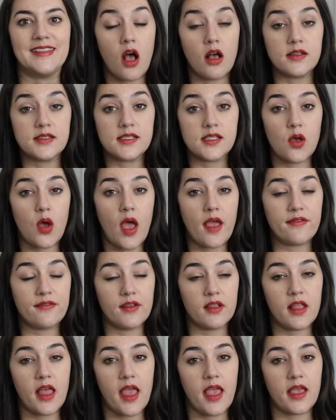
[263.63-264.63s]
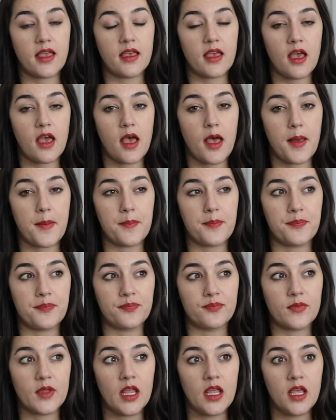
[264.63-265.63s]
Also, I feel like
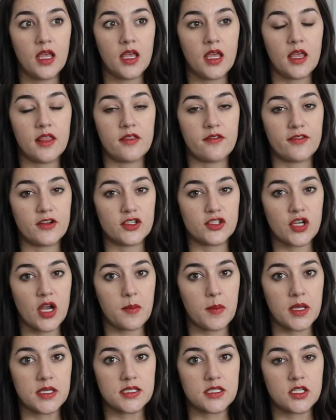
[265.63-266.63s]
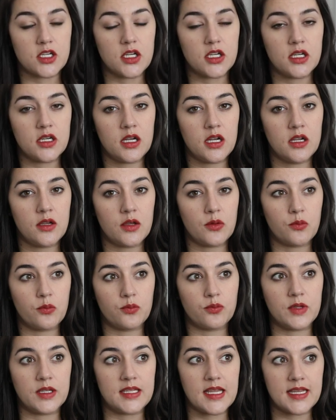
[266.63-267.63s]
in the first trimester,
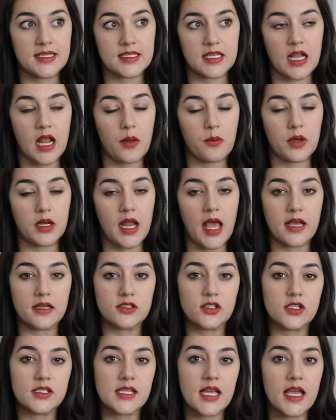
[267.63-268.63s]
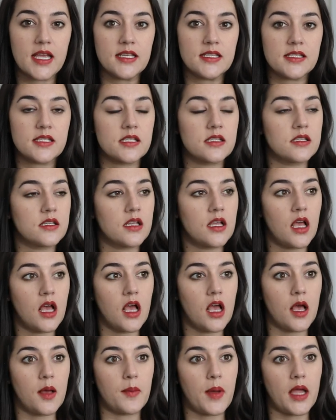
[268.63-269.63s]
the days that I would exercise,
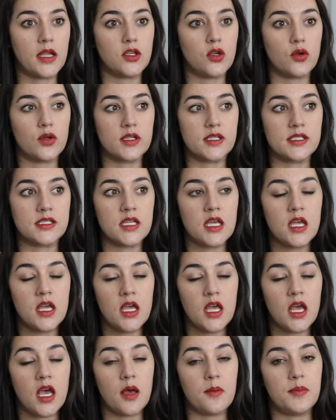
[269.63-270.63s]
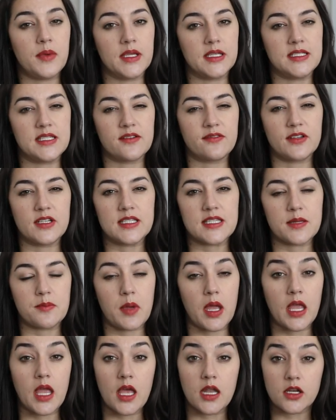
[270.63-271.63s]
I noticed a big difference in
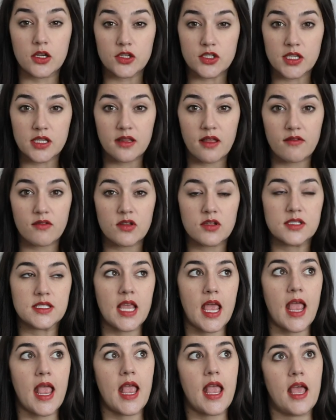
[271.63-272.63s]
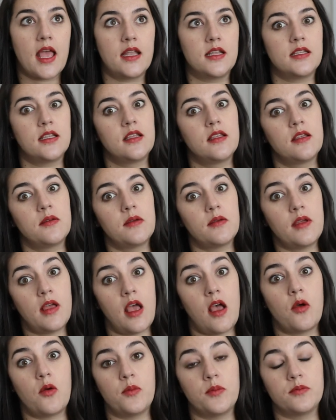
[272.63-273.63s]
my energy levels and
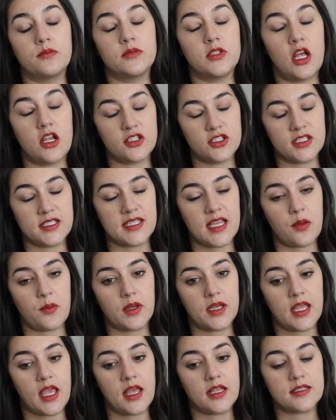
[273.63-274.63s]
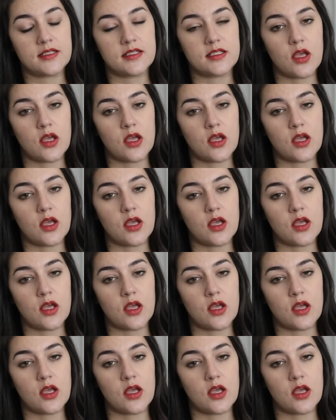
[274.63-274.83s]
how nauseous I would get.